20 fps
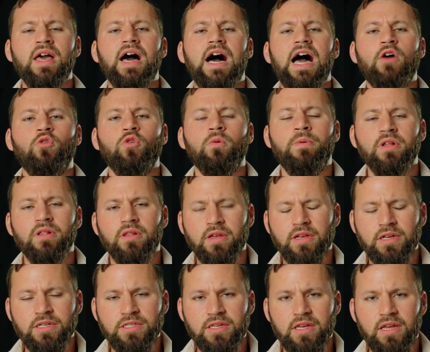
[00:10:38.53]
I will put
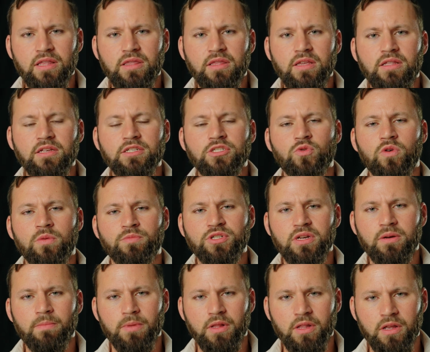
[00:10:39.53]
links in the
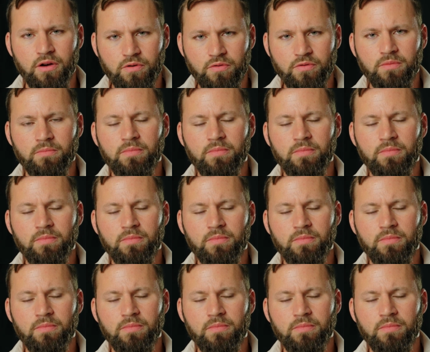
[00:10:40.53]
description below.